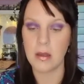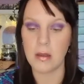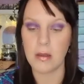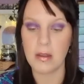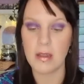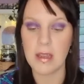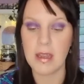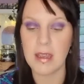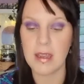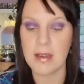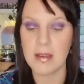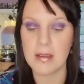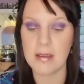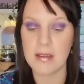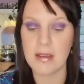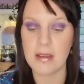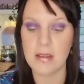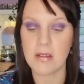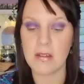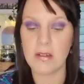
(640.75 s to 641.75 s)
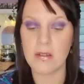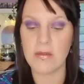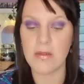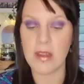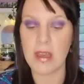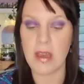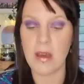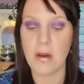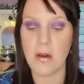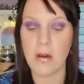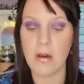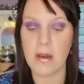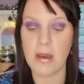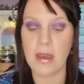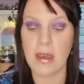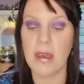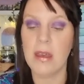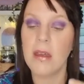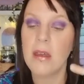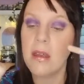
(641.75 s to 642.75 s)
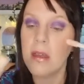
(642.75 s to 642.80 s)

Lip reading: on the inner section of the eye.